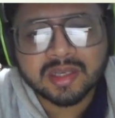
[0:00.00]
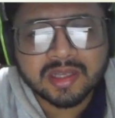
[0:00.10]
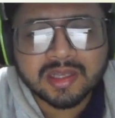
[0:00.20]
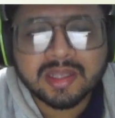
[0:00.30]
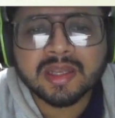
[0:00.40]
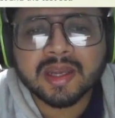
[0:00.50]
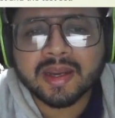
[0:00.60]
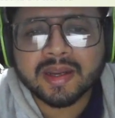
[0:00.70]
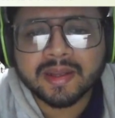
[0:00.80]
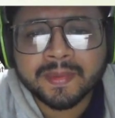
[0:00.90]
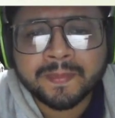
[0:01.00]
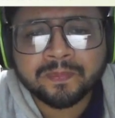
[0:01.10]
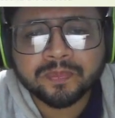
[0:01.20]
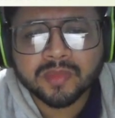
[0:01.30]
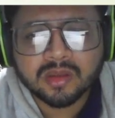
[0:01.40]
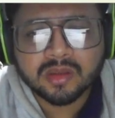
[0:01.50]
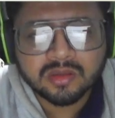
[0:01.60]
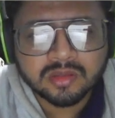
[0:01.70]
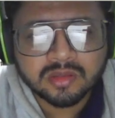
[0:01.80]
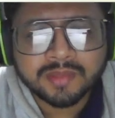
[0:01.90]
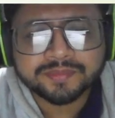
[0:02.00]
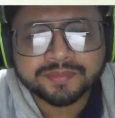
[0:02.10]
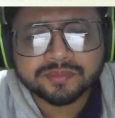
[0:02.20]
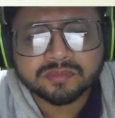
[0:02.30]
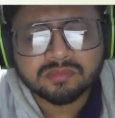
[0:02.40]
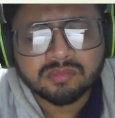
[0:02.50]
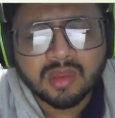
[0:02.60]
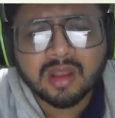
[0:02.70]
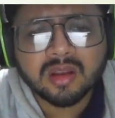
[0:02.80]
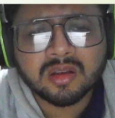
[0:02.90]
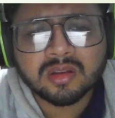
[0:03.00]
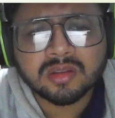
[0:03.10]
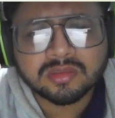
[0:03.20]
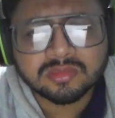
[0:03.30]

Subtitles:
key idea, okay, uh,